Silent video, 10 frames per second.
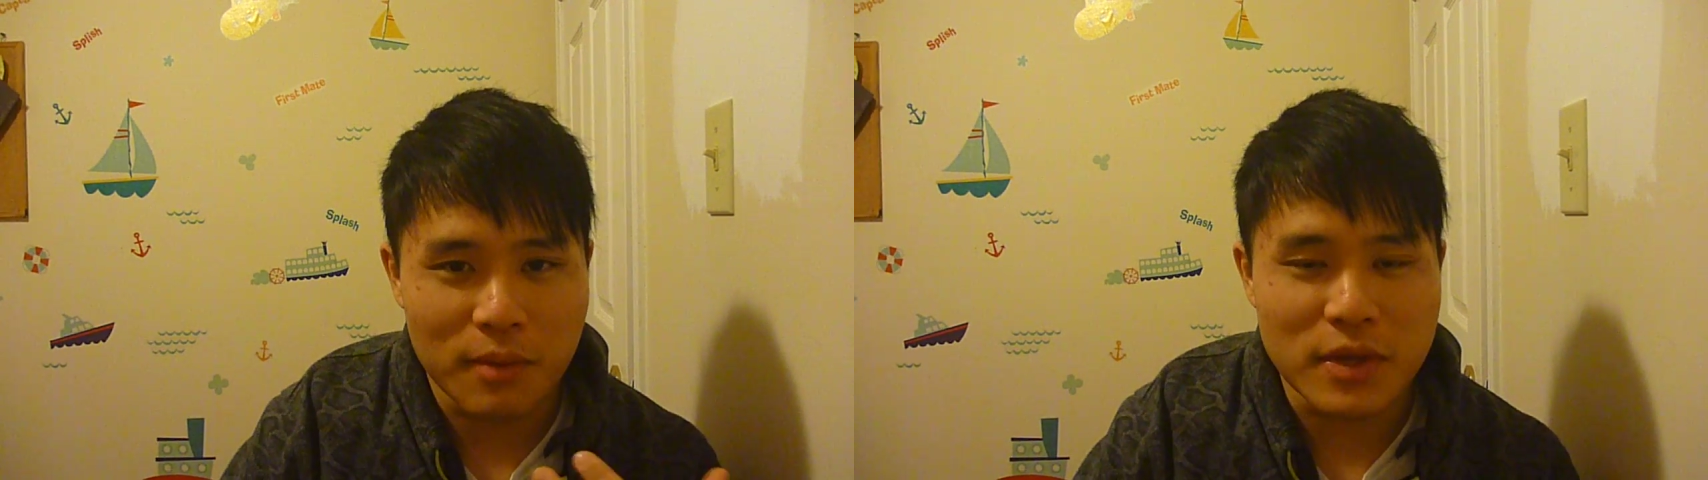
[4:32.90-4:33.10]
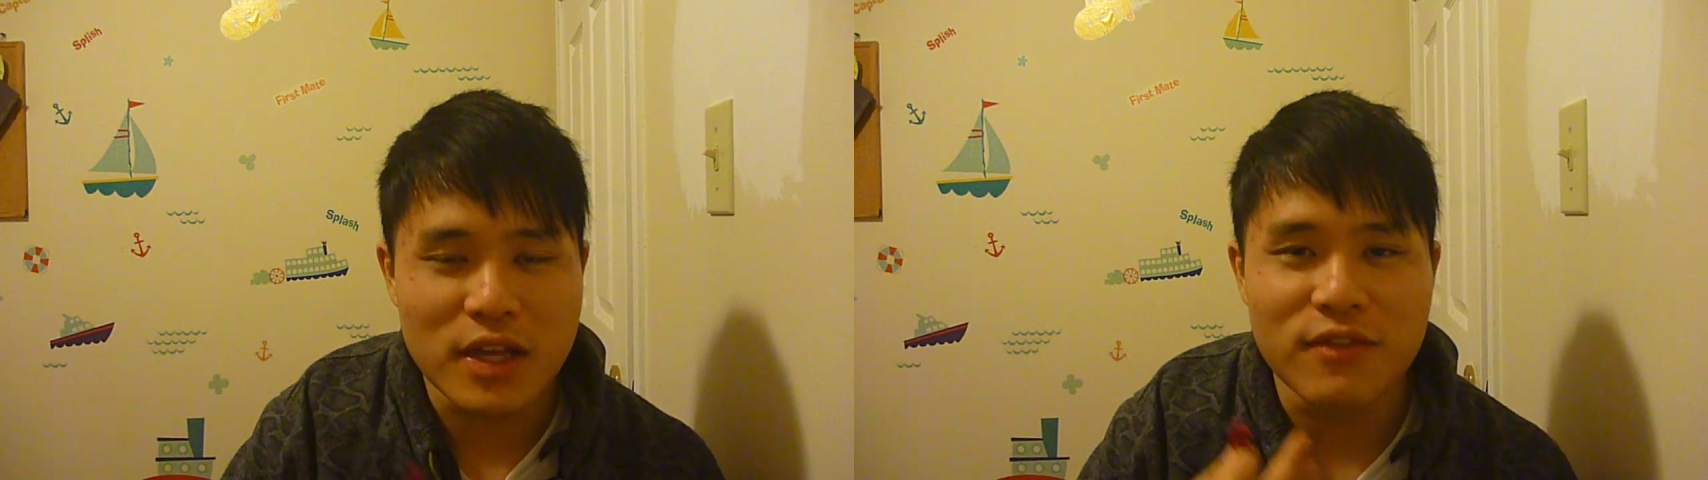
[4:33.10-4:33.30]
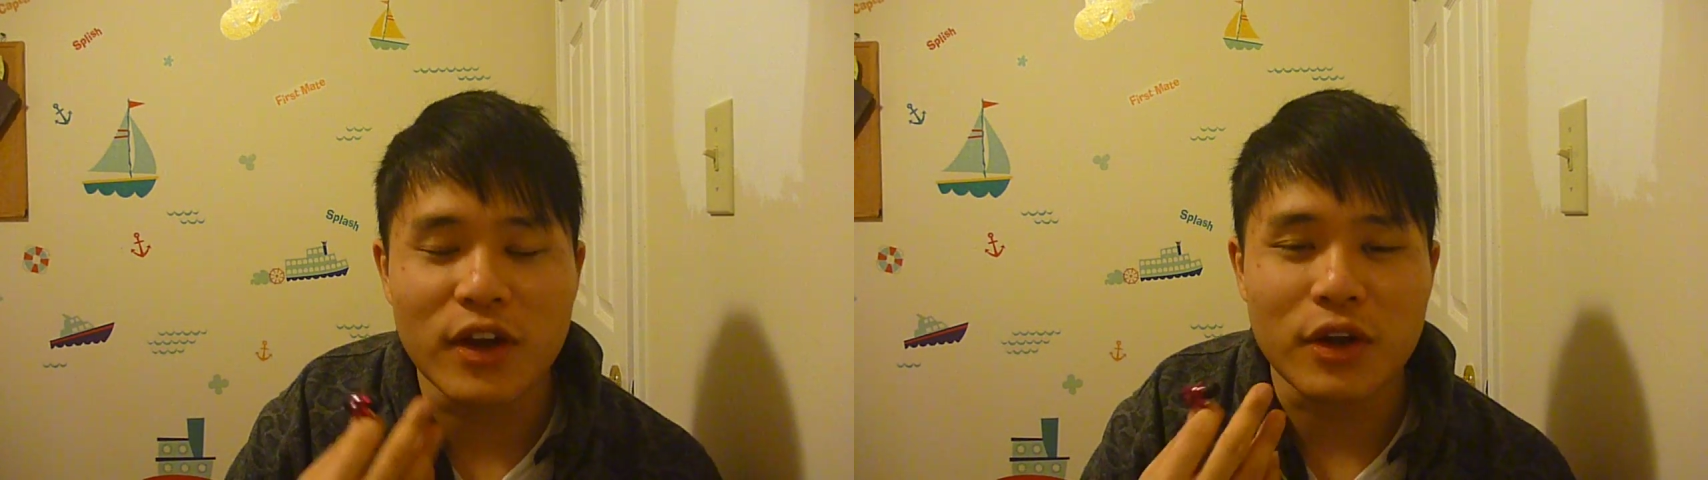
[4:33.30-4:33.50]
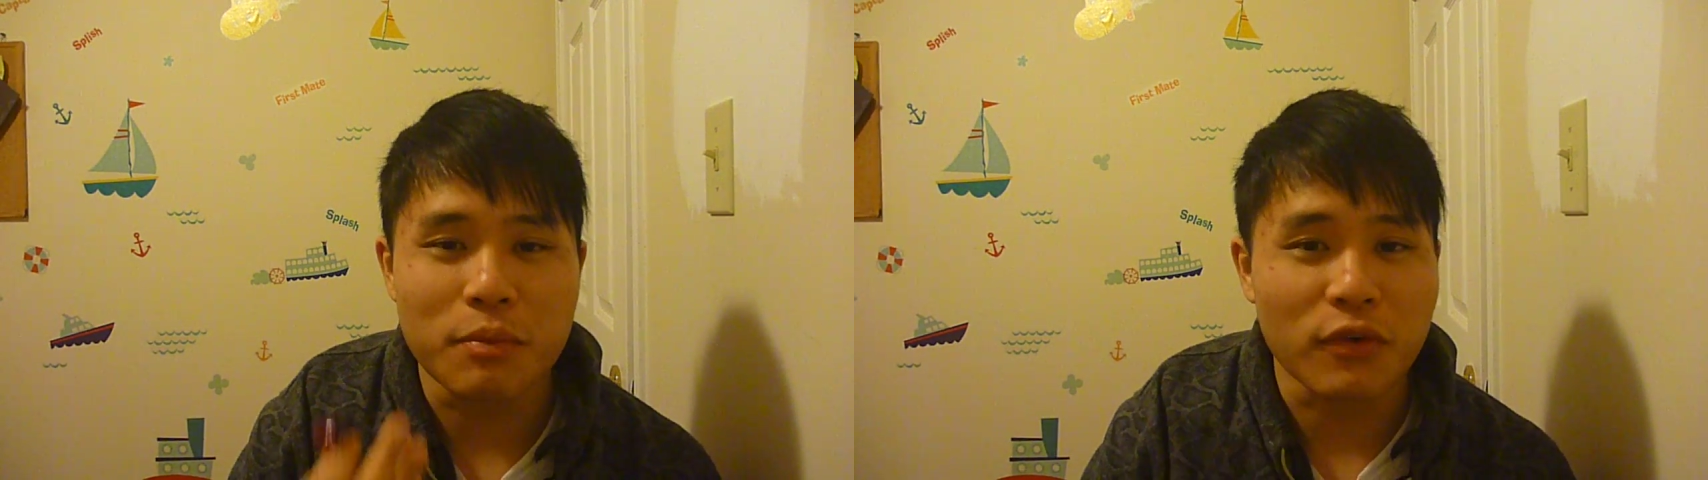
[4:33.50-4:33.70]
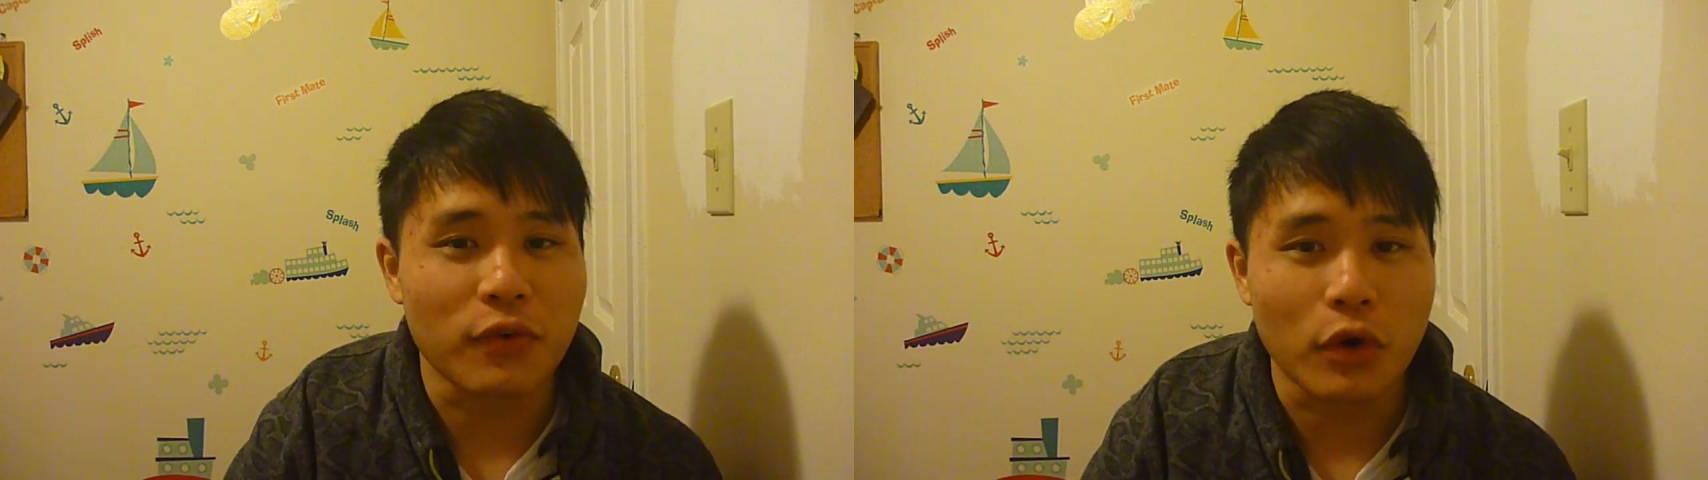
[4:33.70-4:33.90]
be very
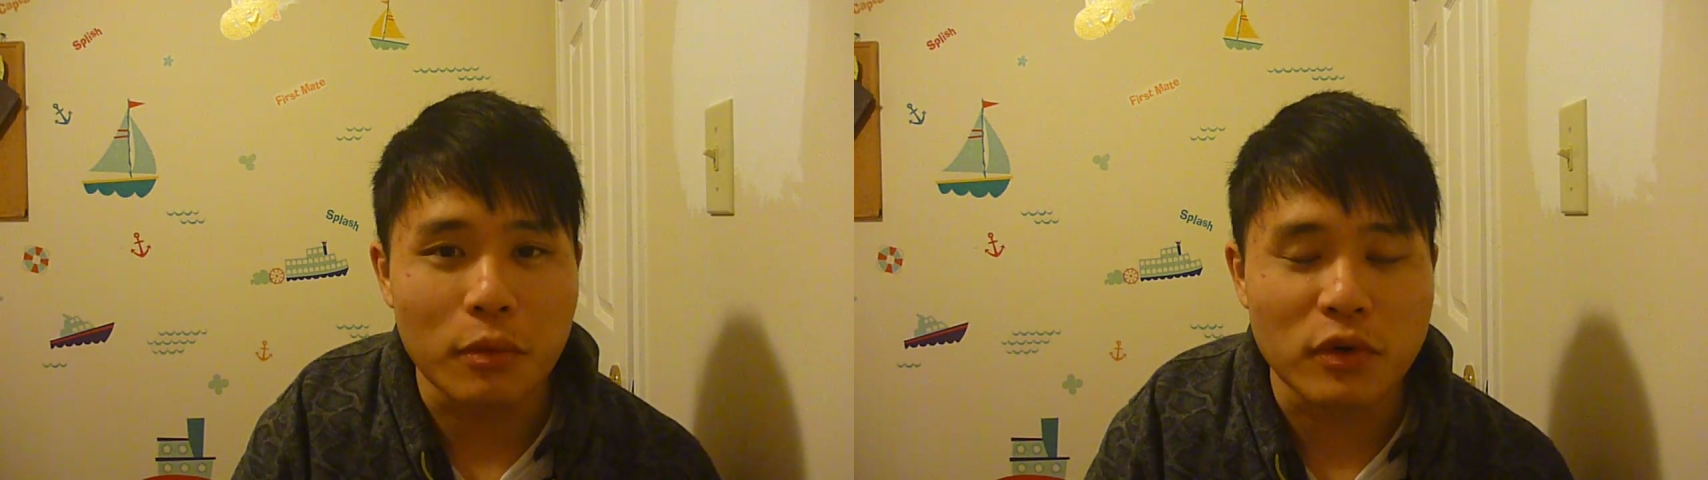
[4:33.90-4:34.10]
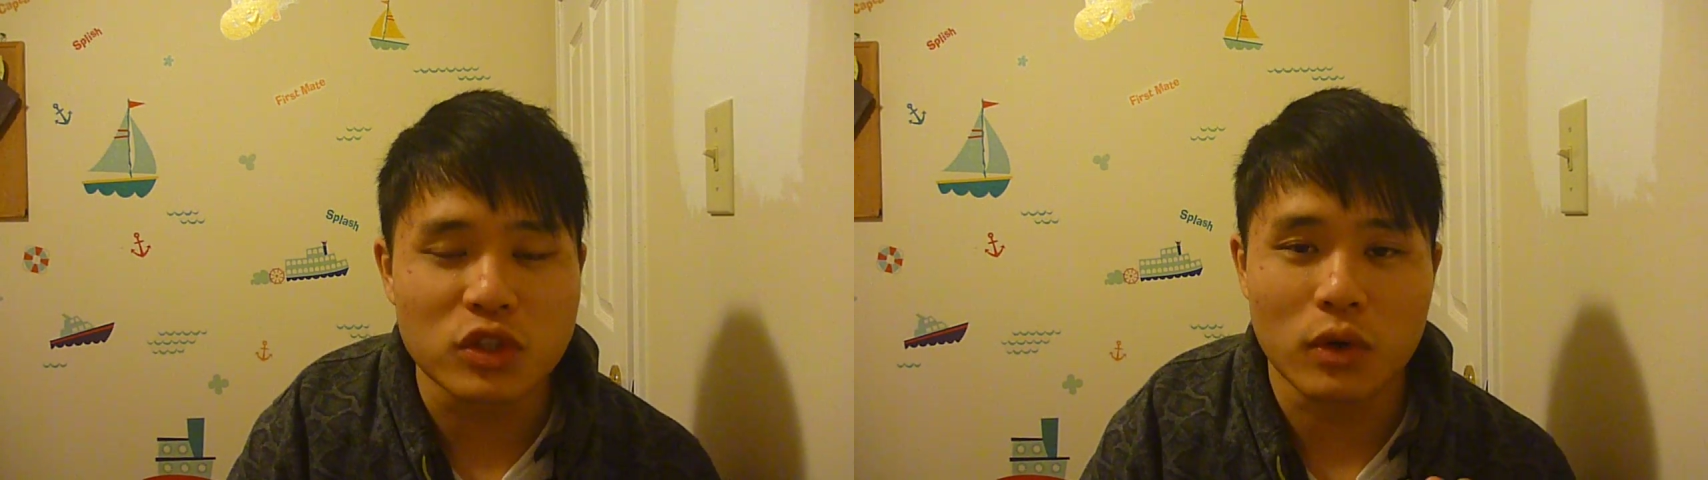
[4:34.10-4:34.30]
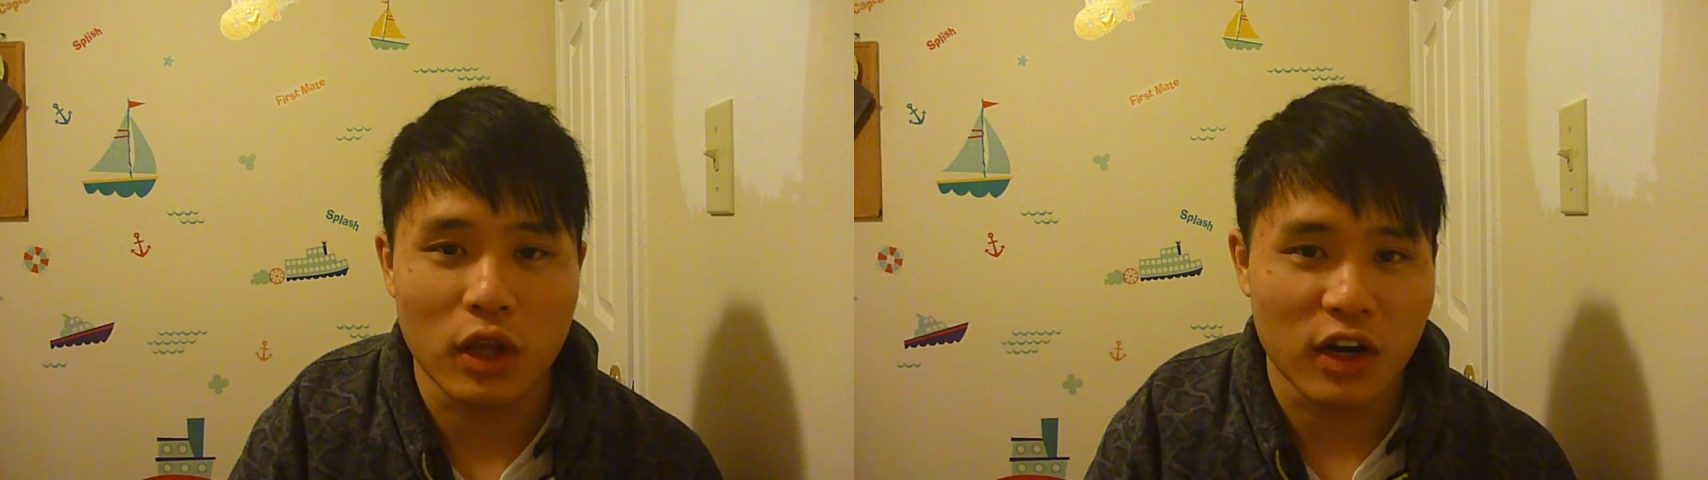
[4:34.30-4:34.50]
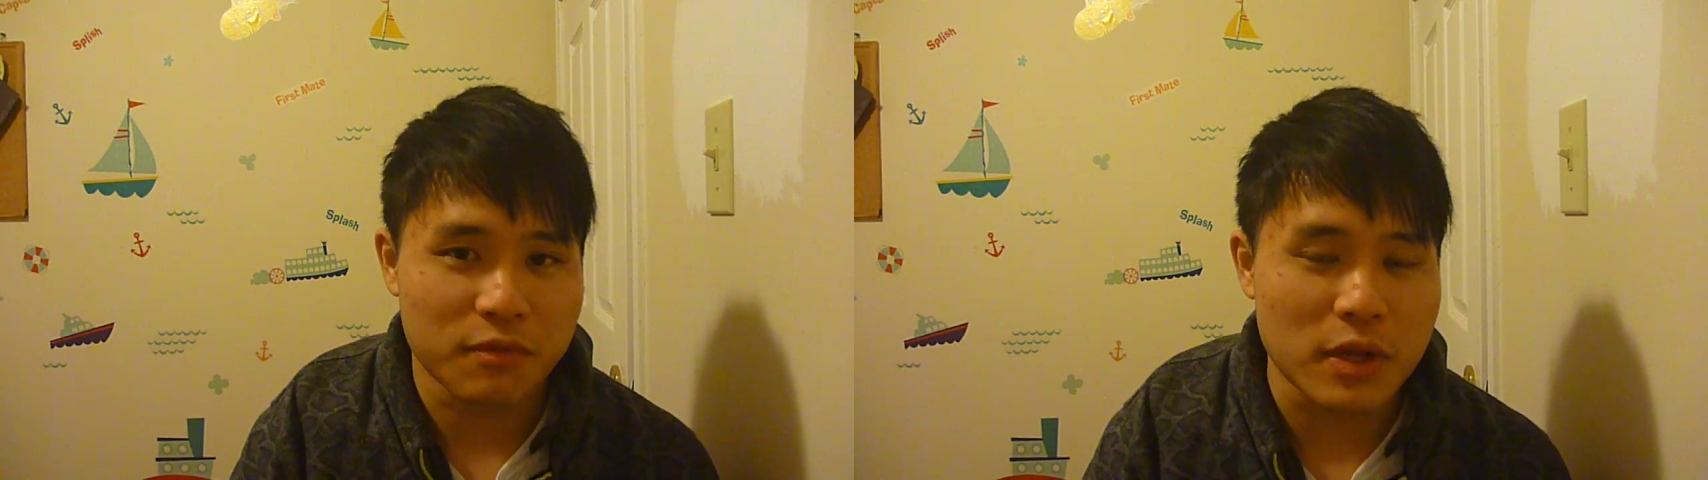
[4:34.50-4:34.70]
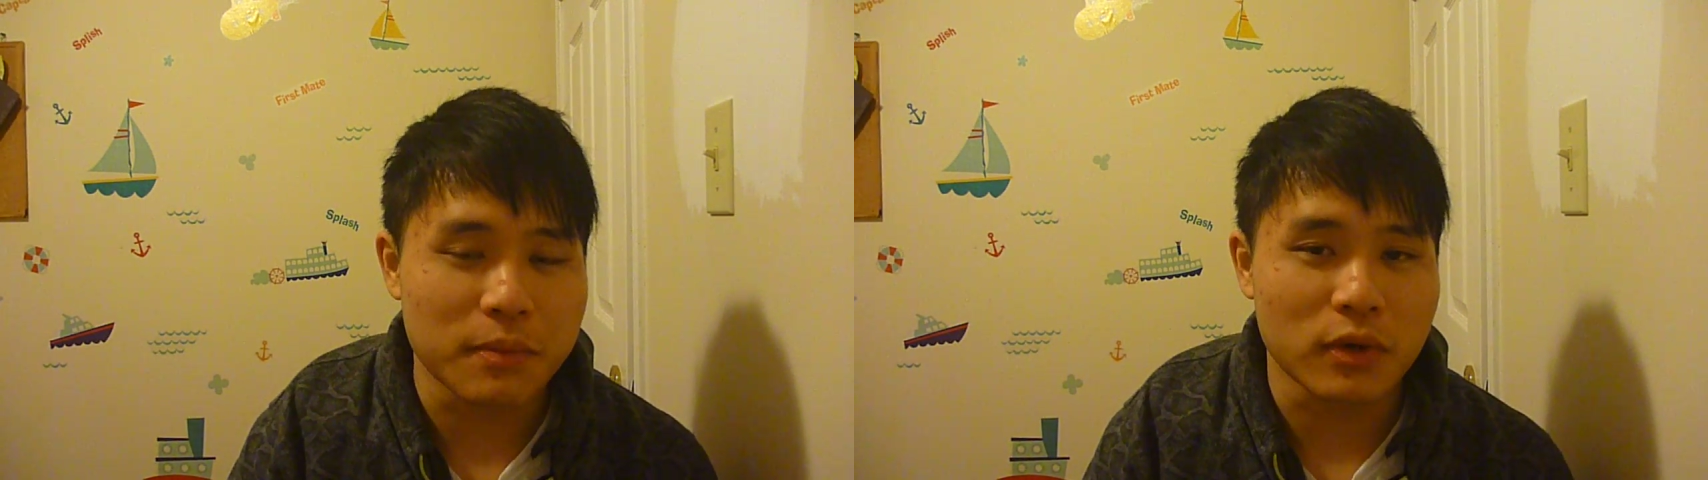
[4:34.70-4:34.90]
preferable to a lot
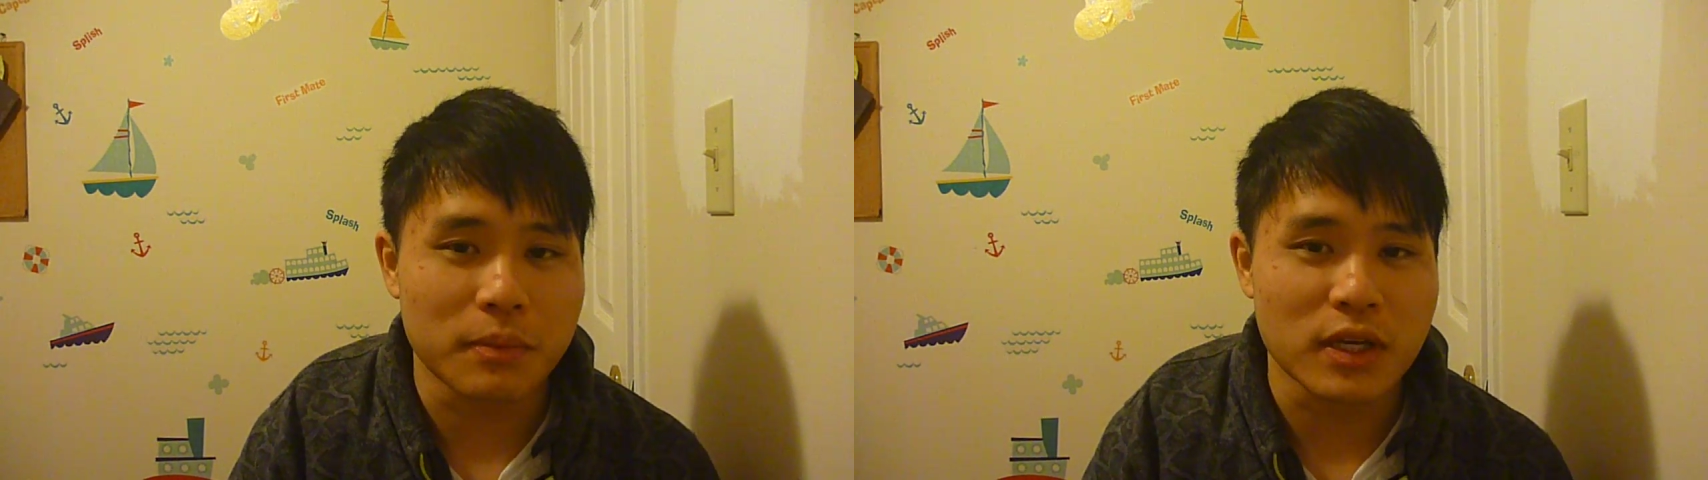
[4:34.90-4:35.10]
of people,